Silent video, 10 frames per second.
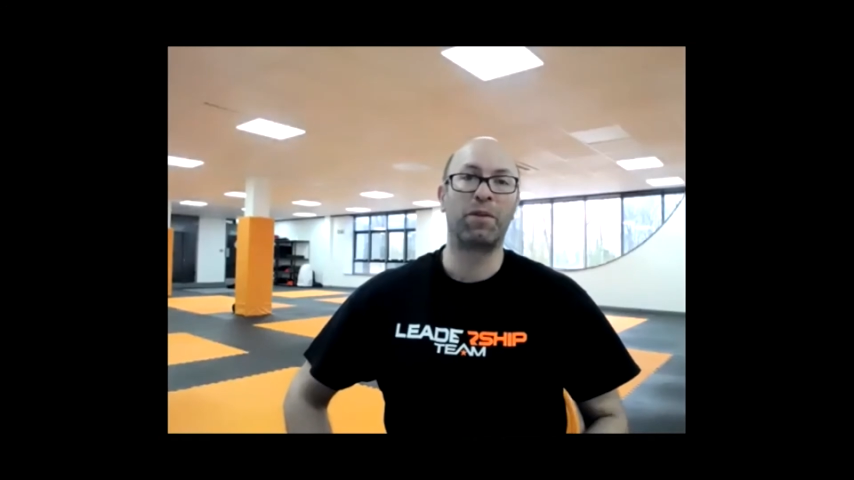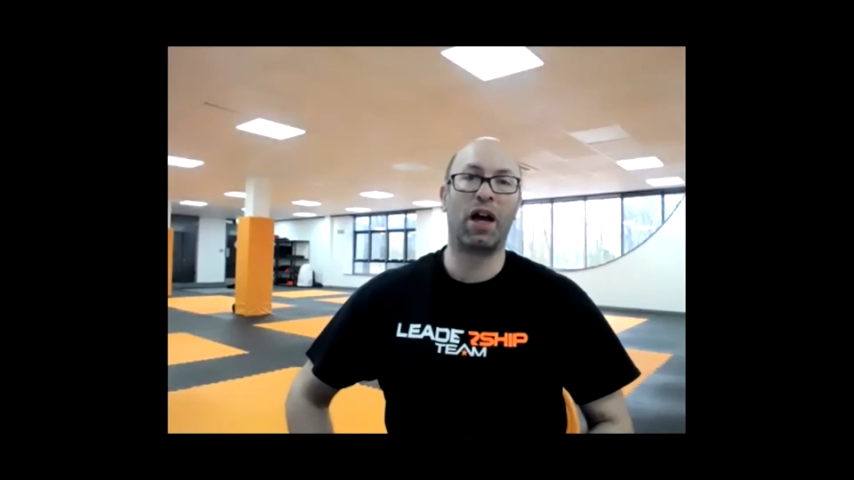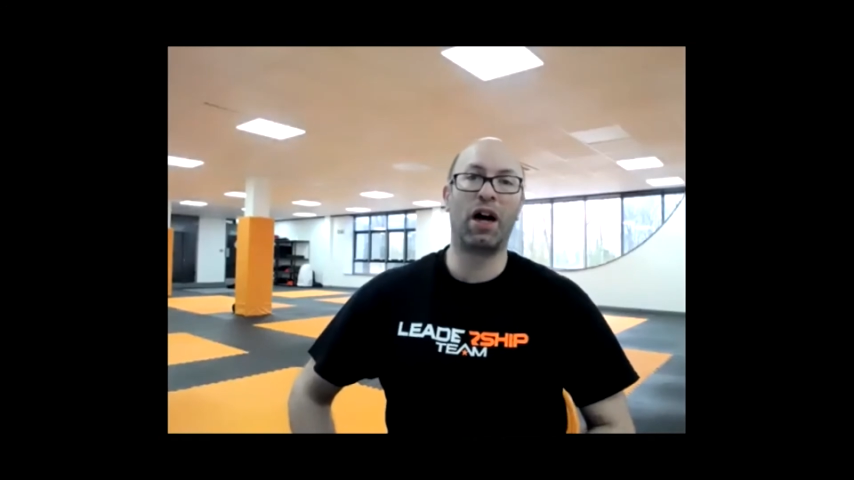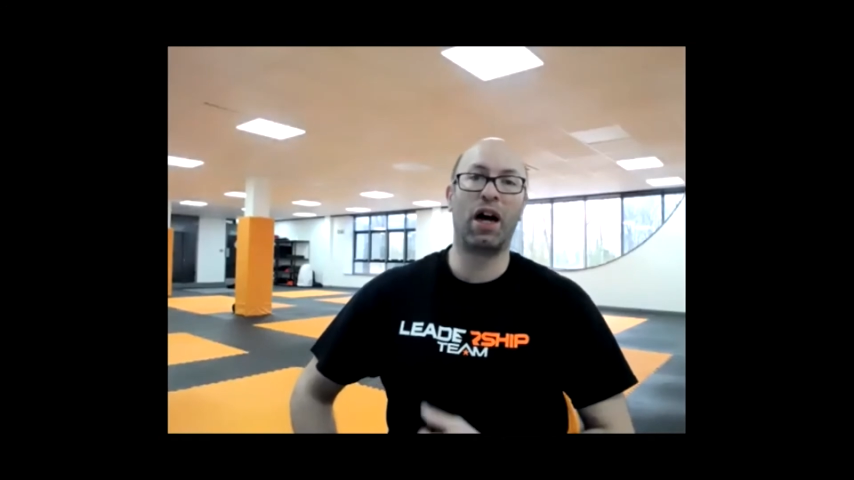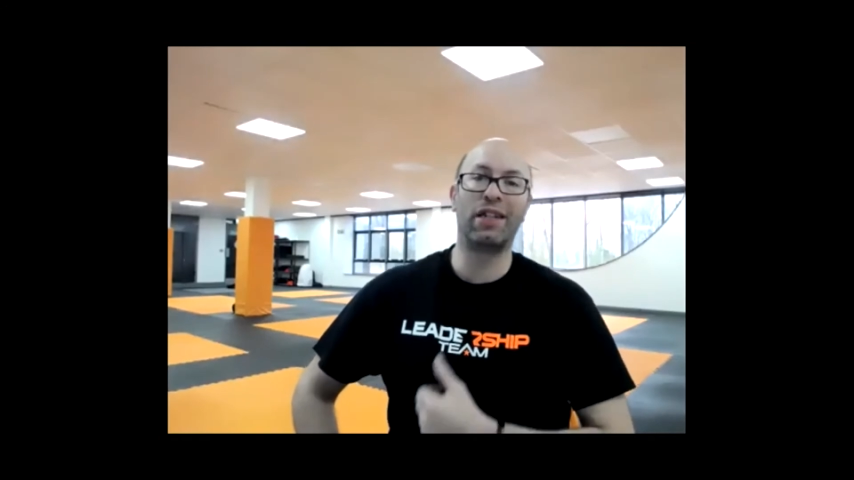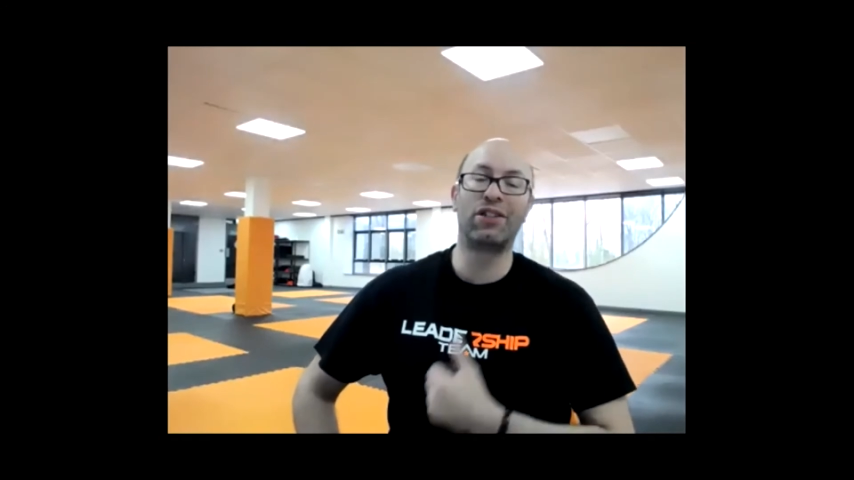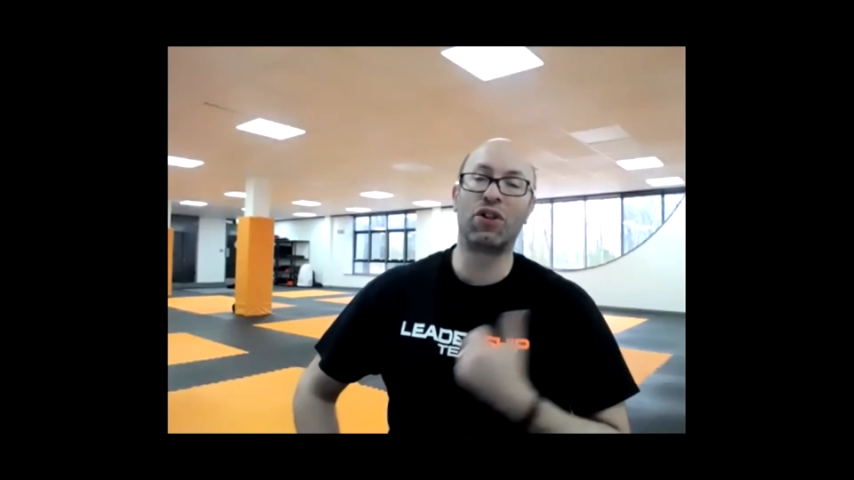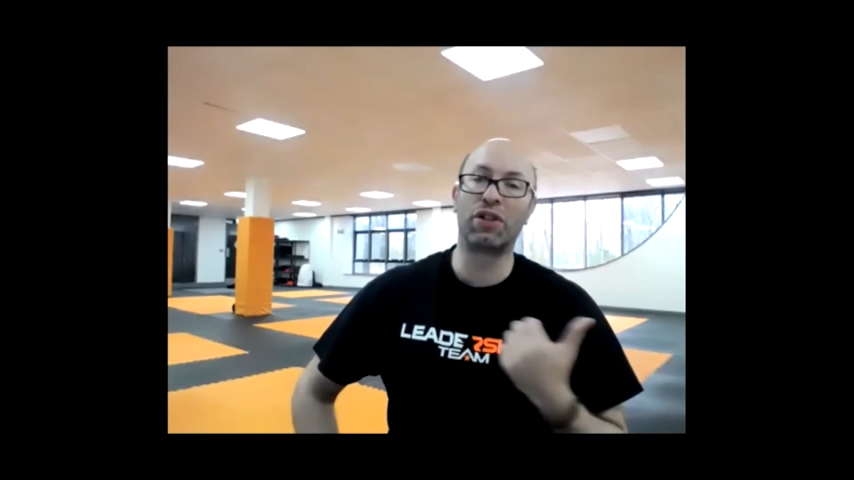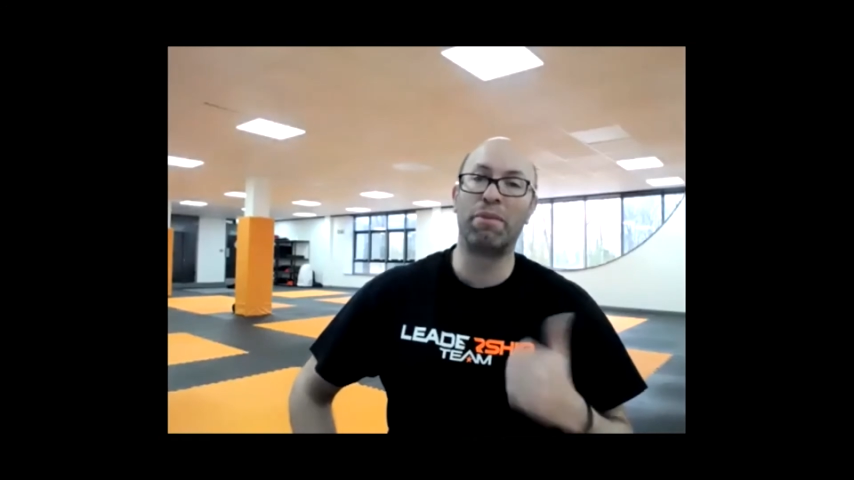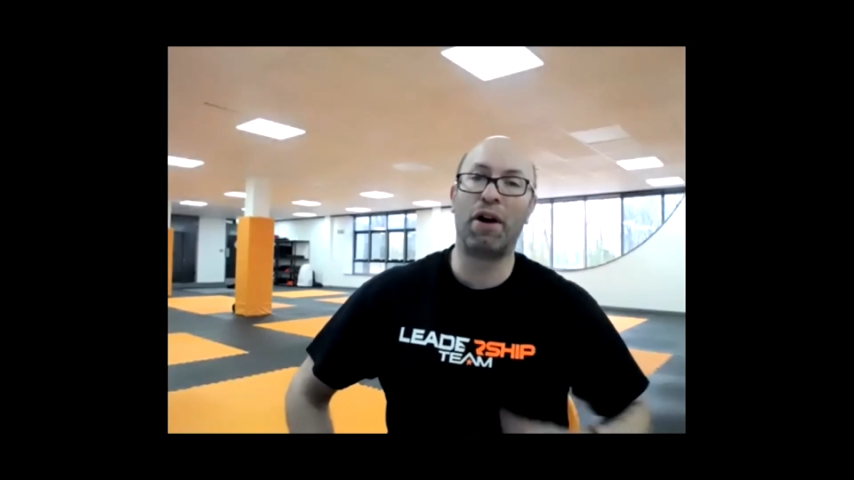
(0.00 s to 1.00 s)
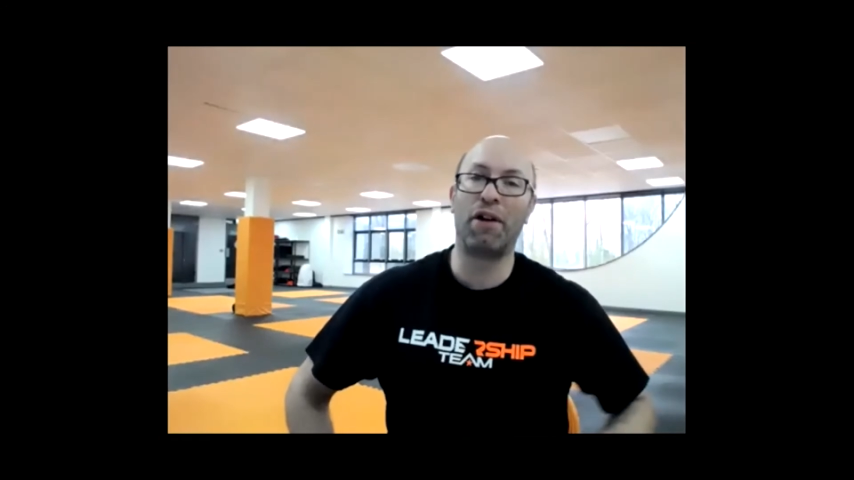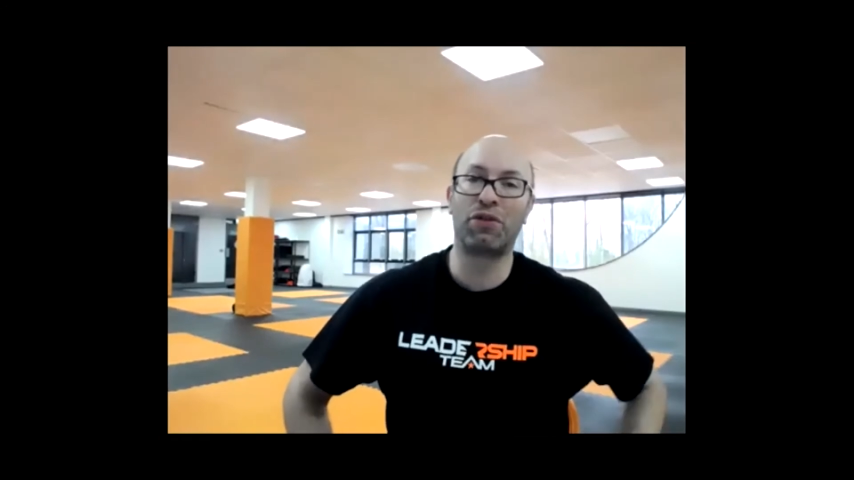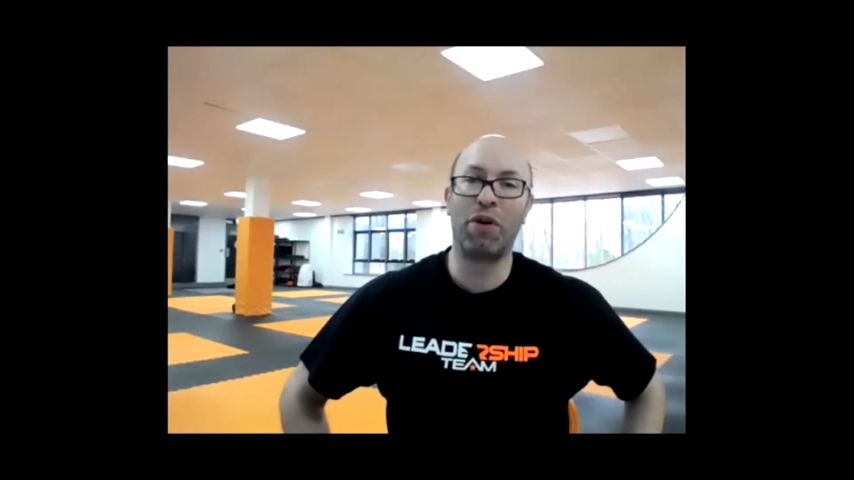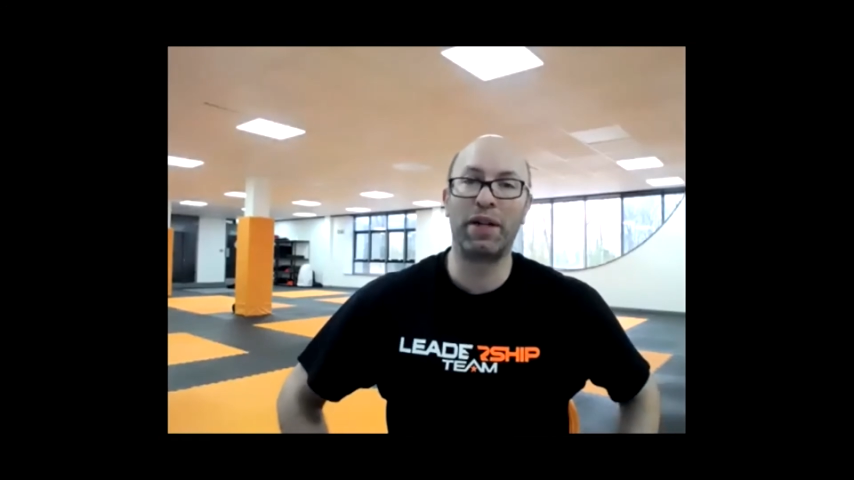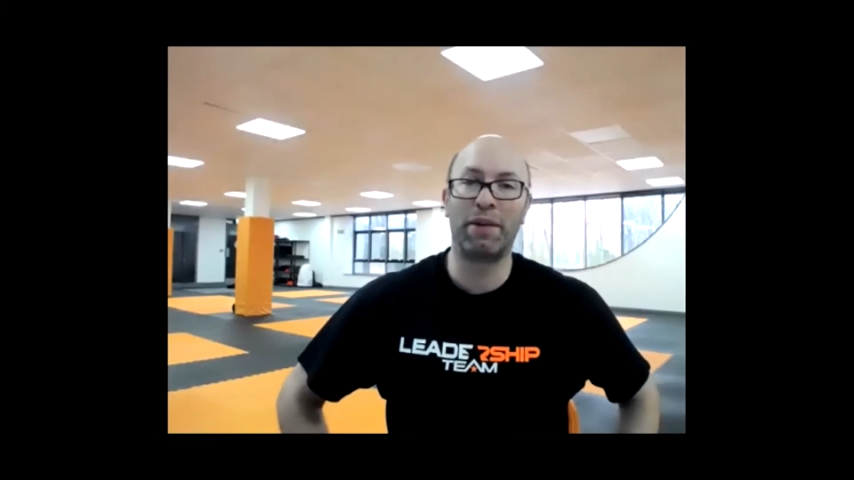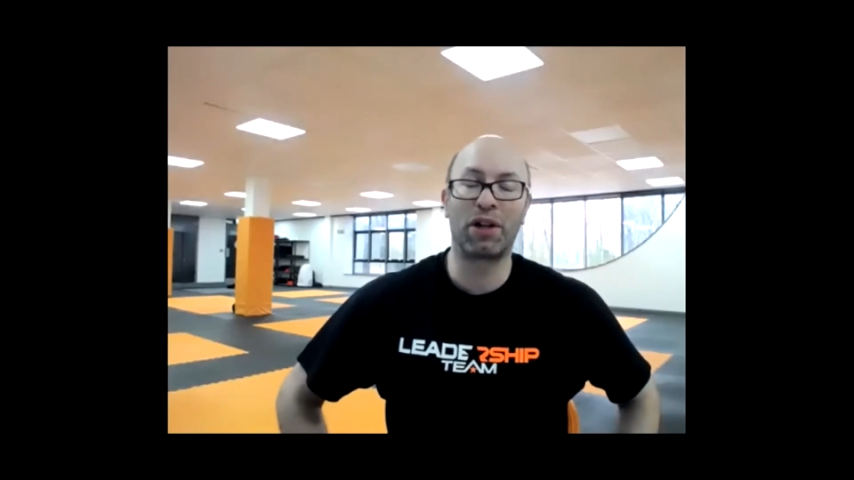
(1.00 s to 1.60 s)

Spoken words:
and took them both swimming.